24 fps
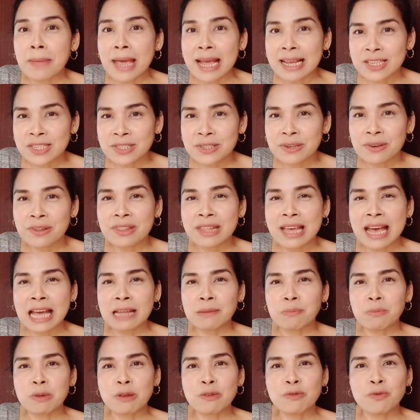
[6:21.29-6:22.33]
master
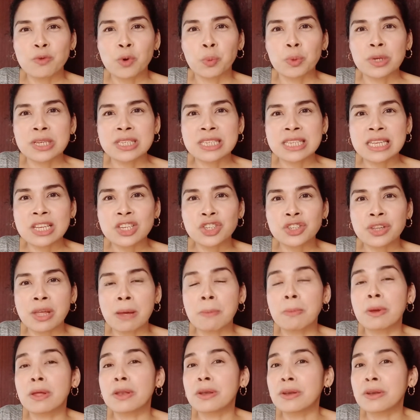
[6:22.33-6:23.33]
that before we teach them